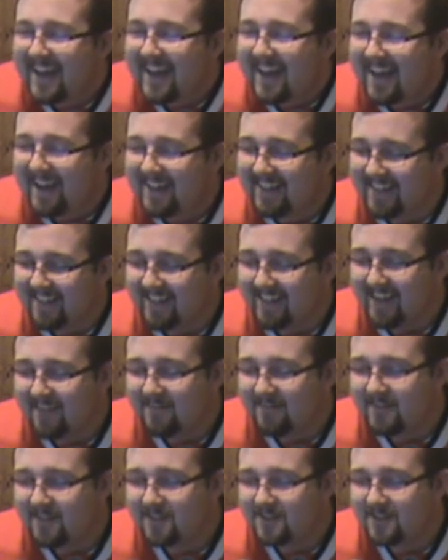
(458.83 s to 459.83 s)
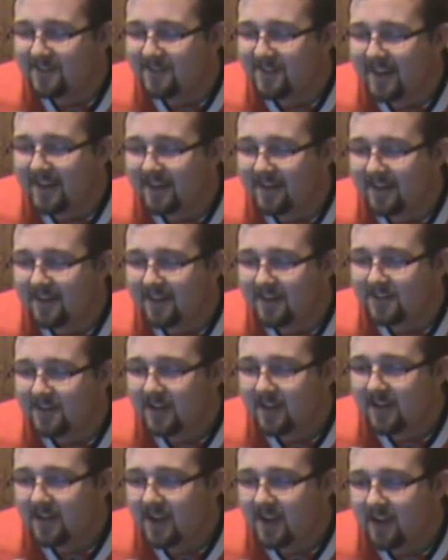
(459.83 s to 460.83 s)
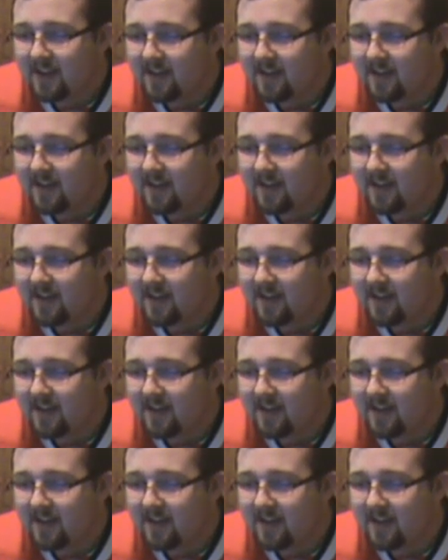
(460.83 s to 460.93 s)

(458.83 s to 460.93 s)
I love future technology.